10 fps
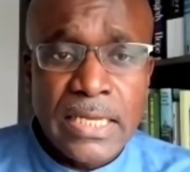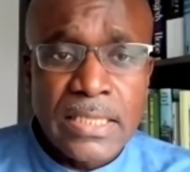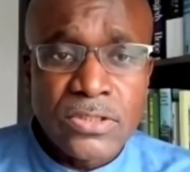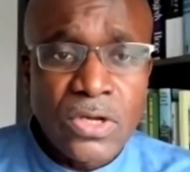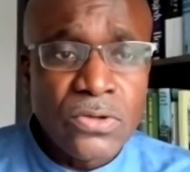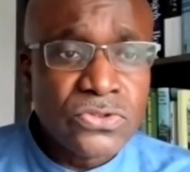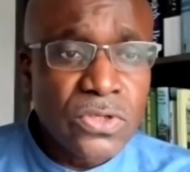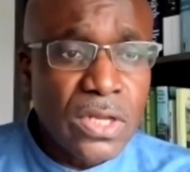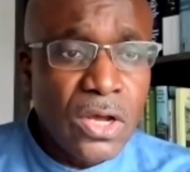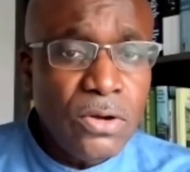those
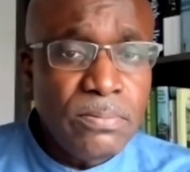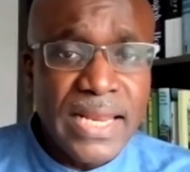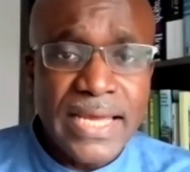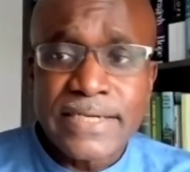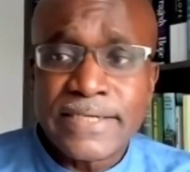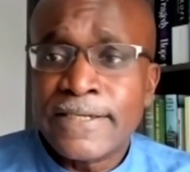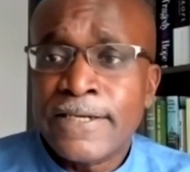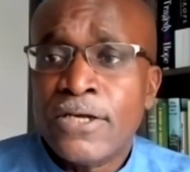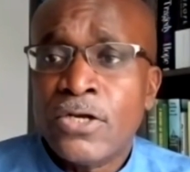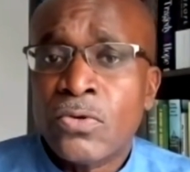on the homeland
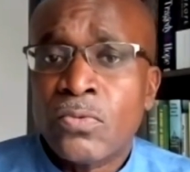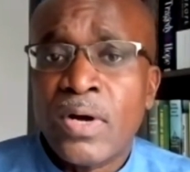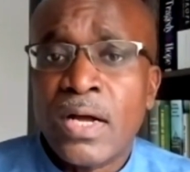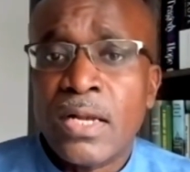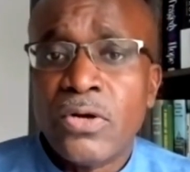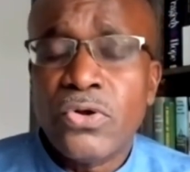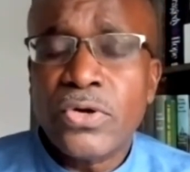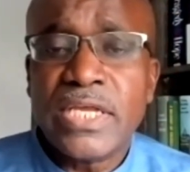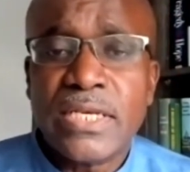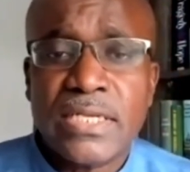were
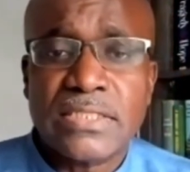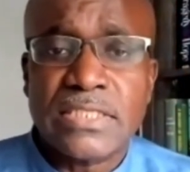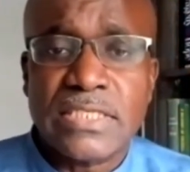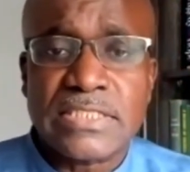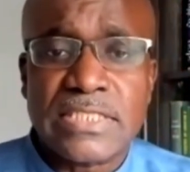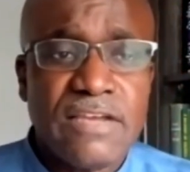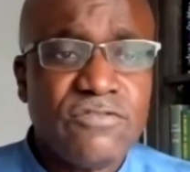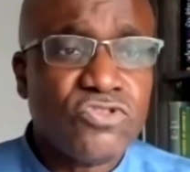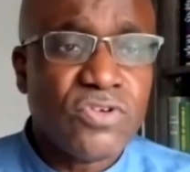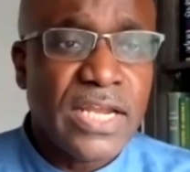looking at the slave
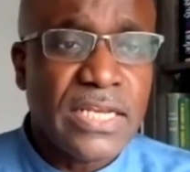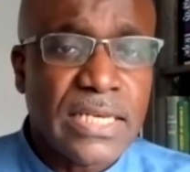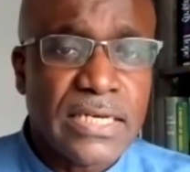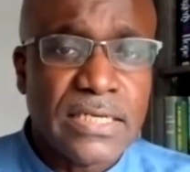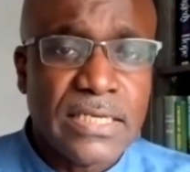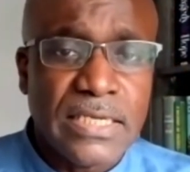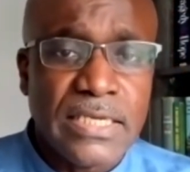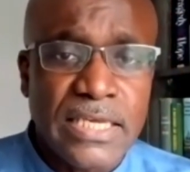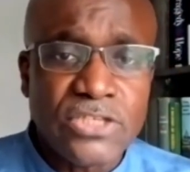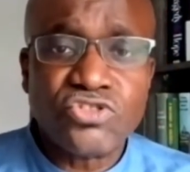trade and the
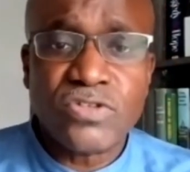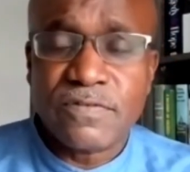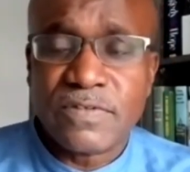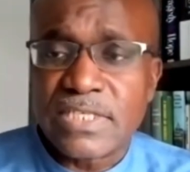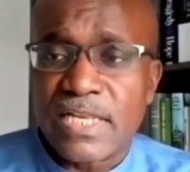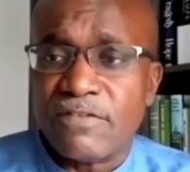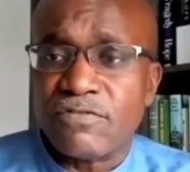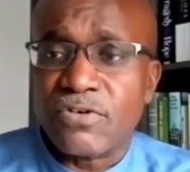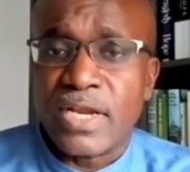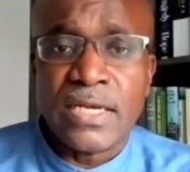history of the slave
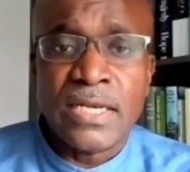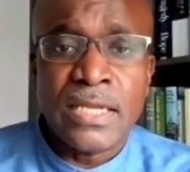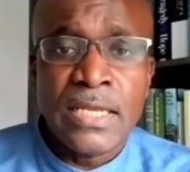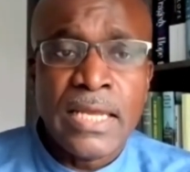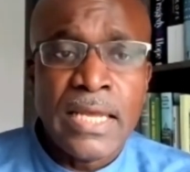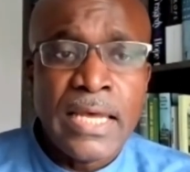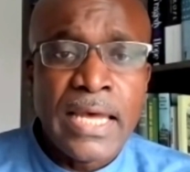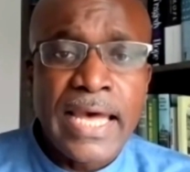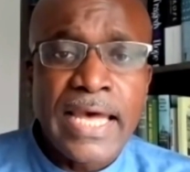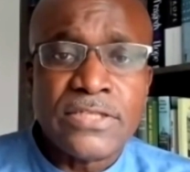trade
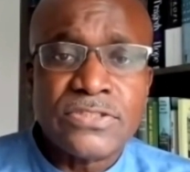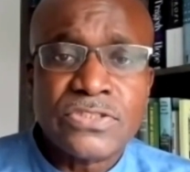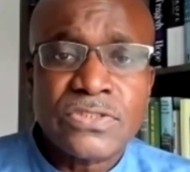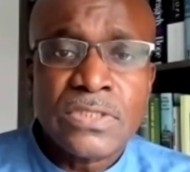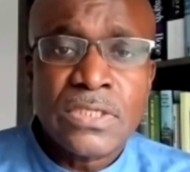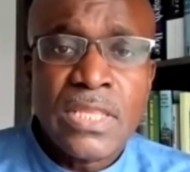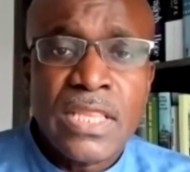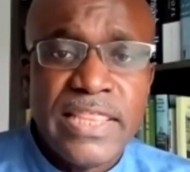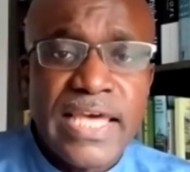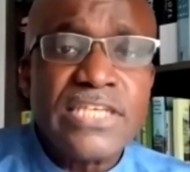as
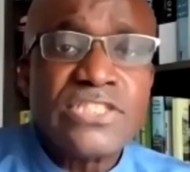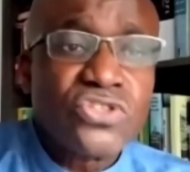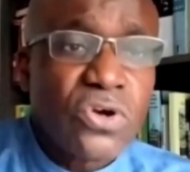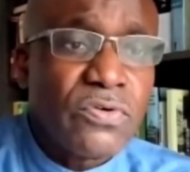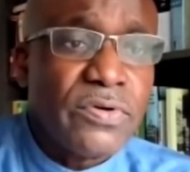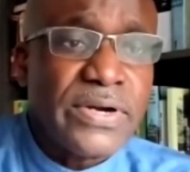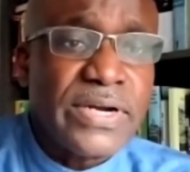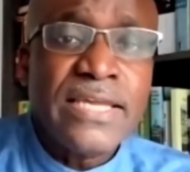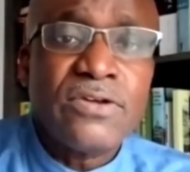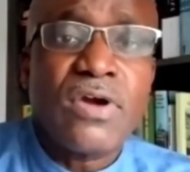their story
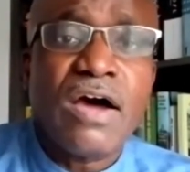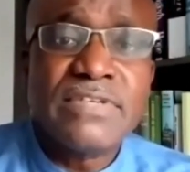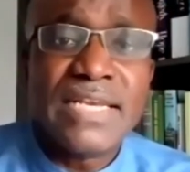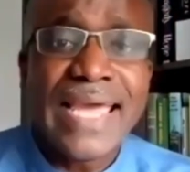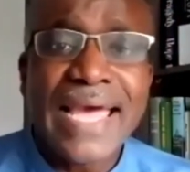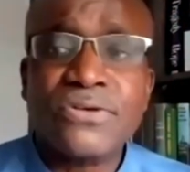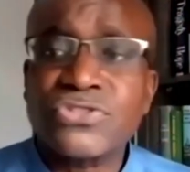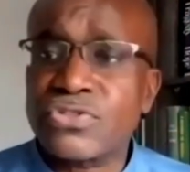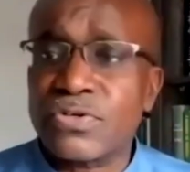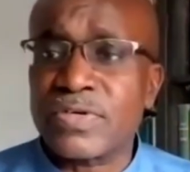rather than our
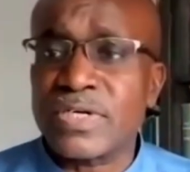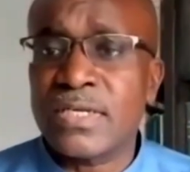story.